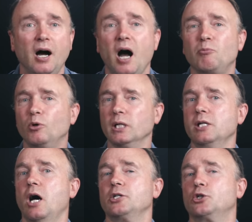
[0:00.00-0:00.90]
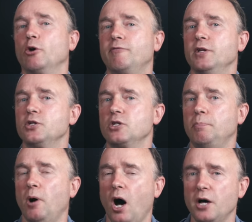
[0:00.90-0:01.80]
I'm really not sure if this is a
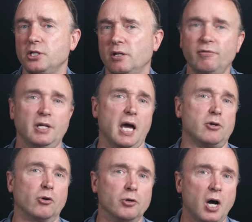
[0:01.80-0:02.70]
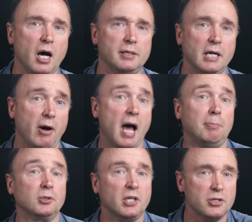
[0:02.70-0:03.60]
positive yet or not. Now,
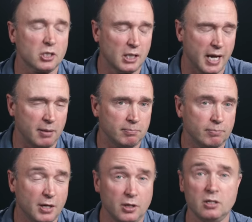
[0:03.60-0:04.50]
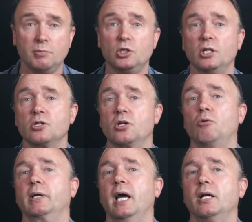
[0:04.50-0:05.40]
Apple does claim that these machines
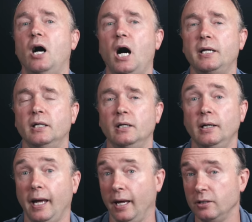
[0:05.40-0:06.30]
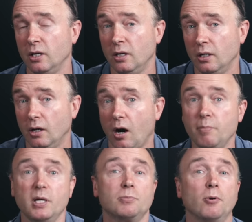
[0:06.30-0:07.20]
don't get hot, and
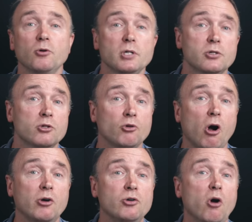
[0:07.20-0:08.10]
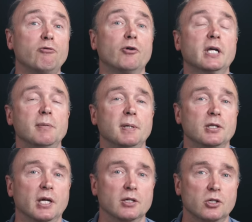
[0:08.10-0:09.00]
ARM-based processors are known for keeping
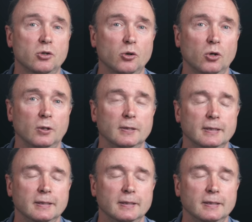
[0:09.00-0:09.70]
things cool.